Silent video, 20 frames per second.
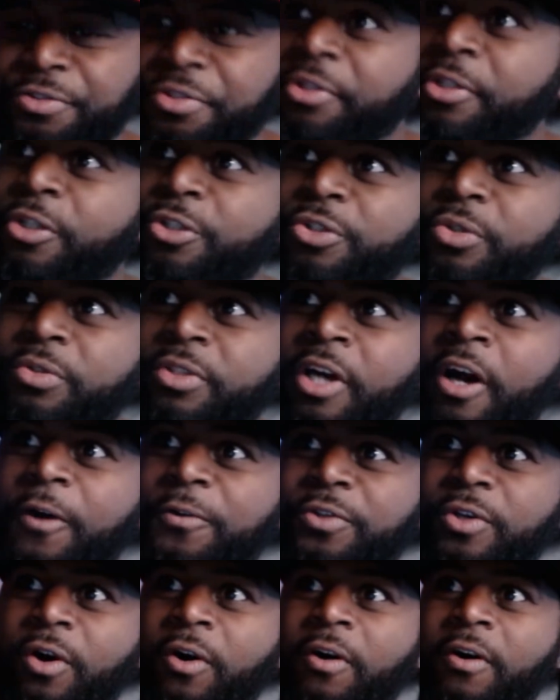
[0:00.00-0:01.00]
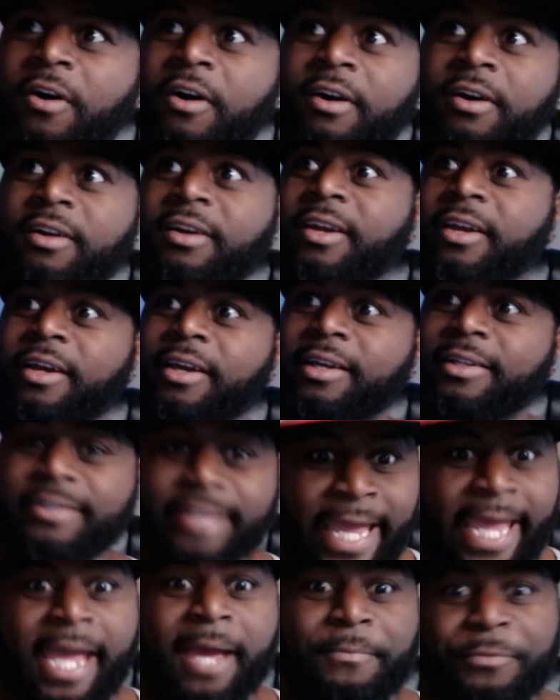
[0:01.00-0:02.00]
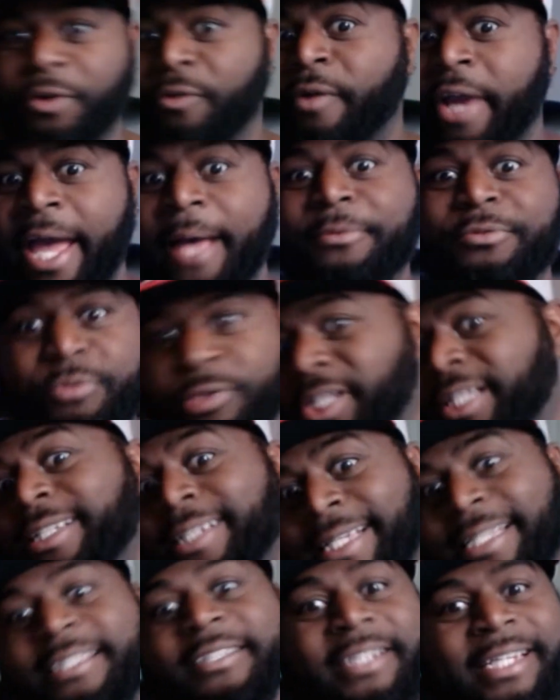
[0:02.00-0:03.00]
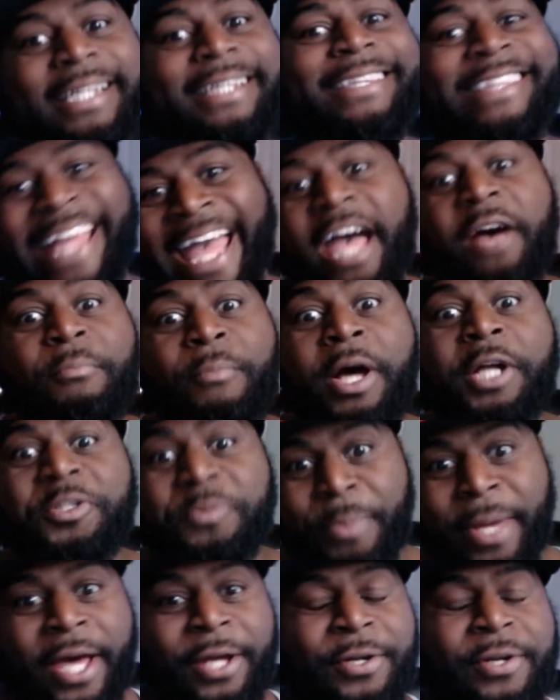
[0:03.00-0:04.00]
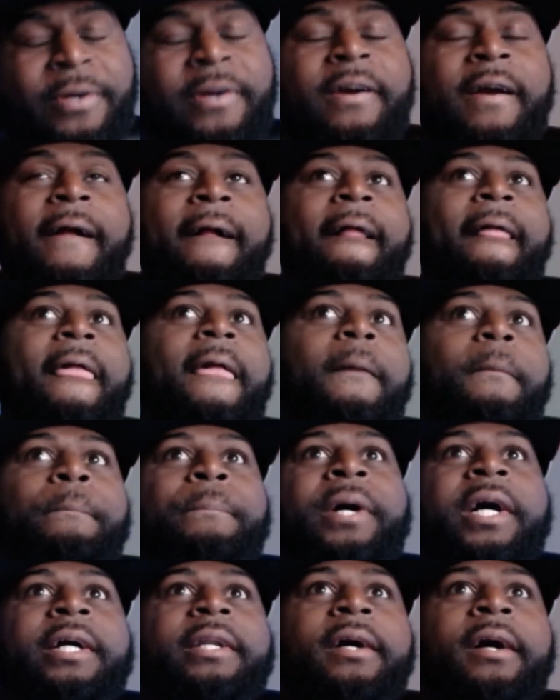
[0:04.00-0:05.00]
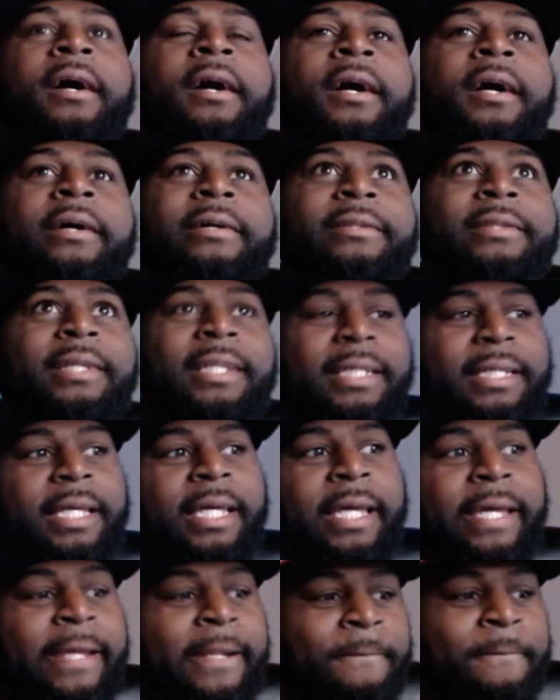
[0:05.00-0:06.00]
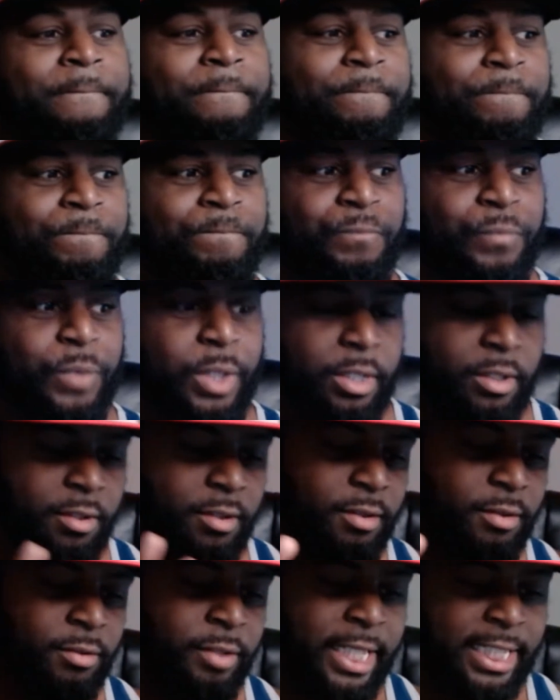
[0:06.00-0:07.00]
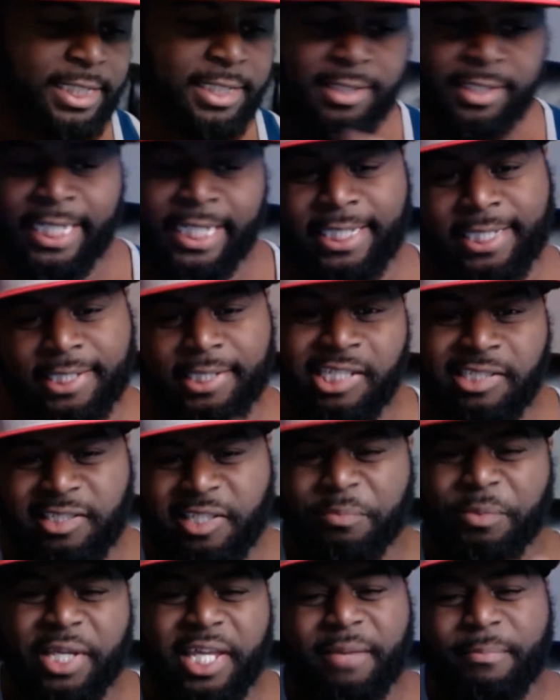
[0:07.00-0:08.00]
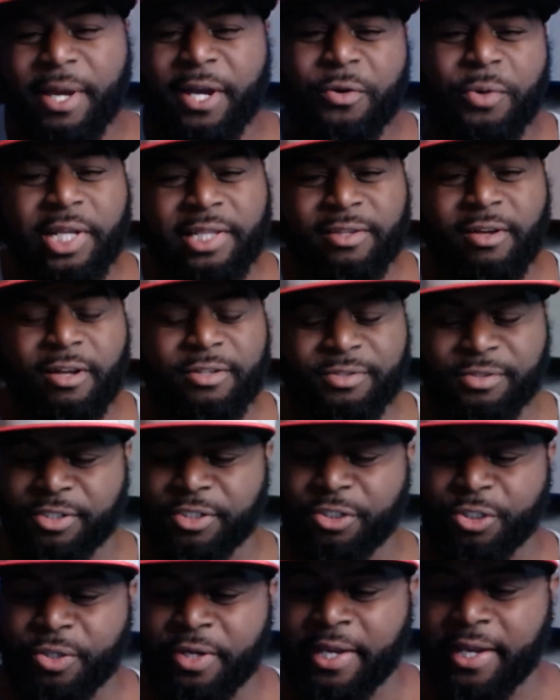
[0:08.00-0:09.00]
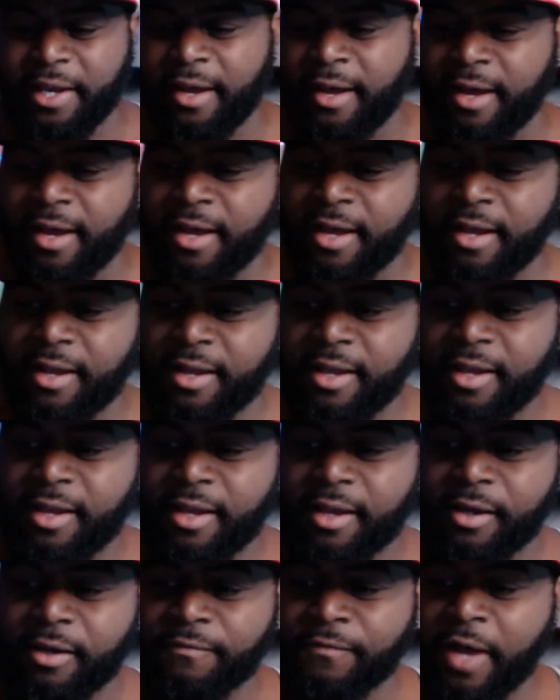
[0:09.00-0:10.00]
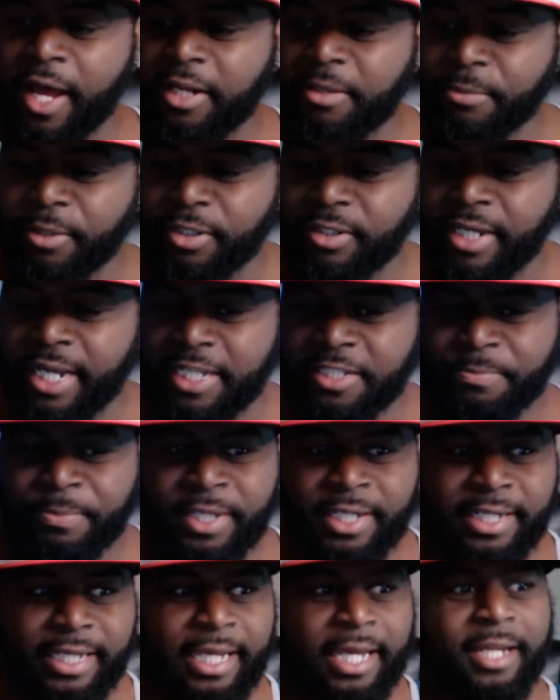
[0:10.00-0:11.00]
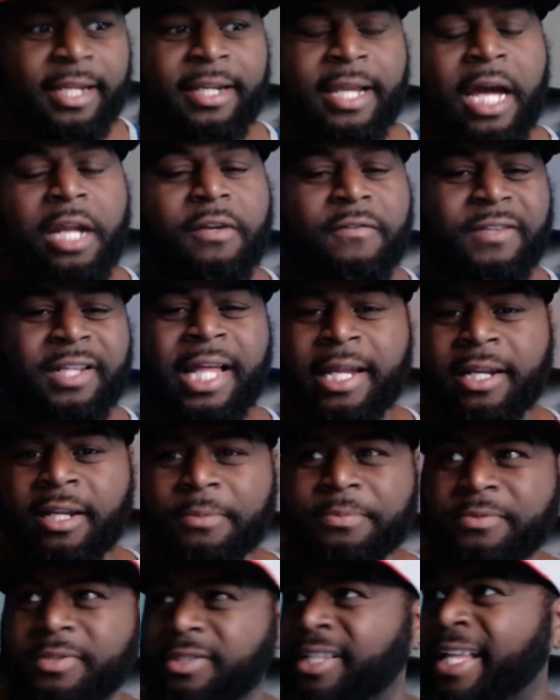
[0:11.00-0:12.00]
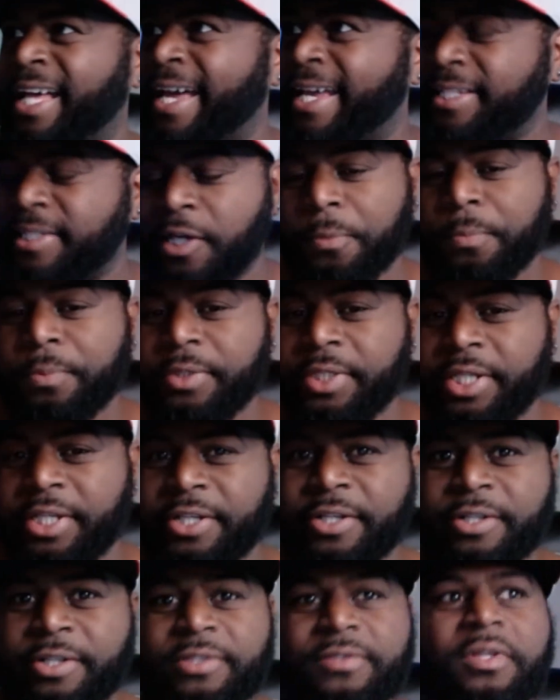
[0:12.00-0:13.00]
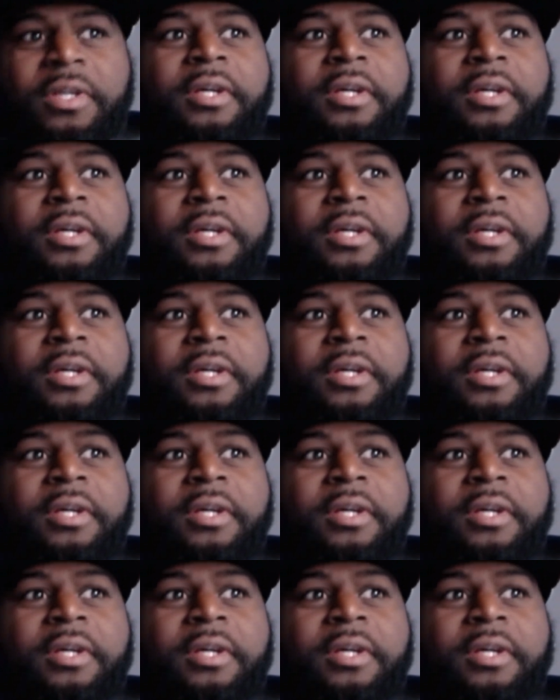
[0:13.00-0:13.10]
initial thoughts are, damn, the Rams really need to get that much better. But then again, let me get my quick thoughts on this trade. Von Miller has been in and out of the lineups the last couple of years.